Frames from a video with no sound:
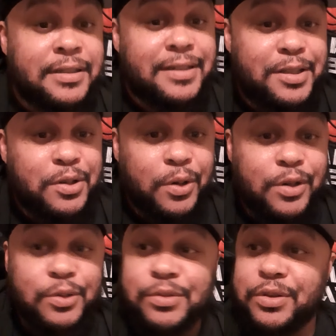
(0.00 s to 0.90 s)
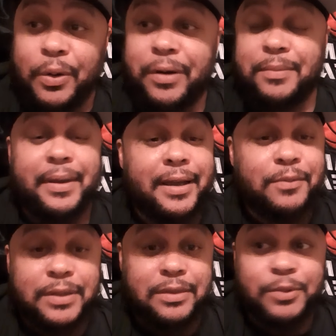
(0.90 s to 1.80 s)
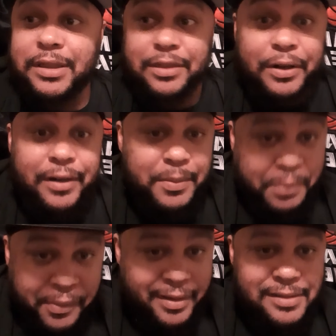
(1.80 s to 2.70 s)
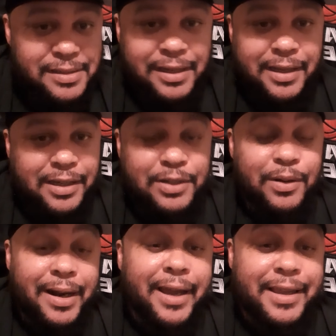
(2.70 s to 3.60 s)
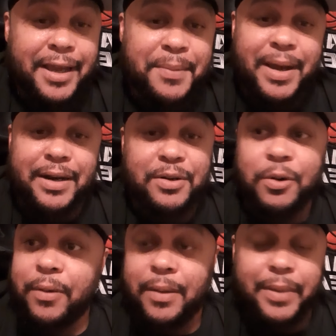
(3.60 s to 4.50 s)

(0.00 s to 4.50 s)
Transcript: you know, Lou Dort, man, with 30 points. You know, that came out of nowhere.